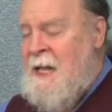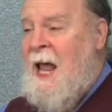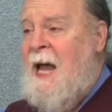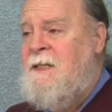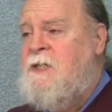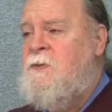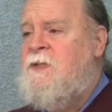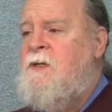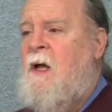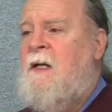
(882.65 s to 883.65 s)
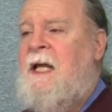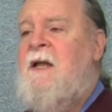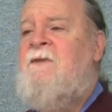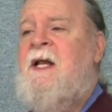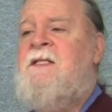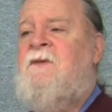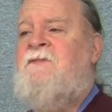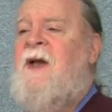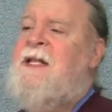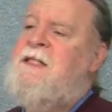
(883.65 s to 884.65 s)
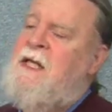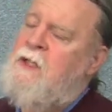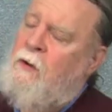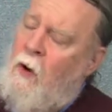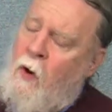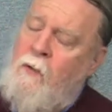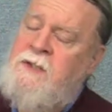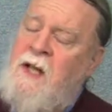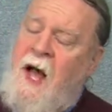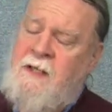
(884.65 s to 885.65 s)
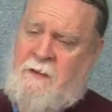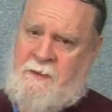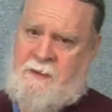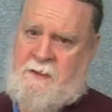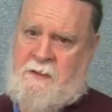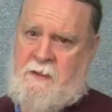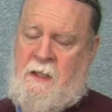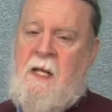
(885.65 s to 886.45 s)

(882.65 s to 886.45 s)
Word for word: And this was done even as the feds, in their own documents,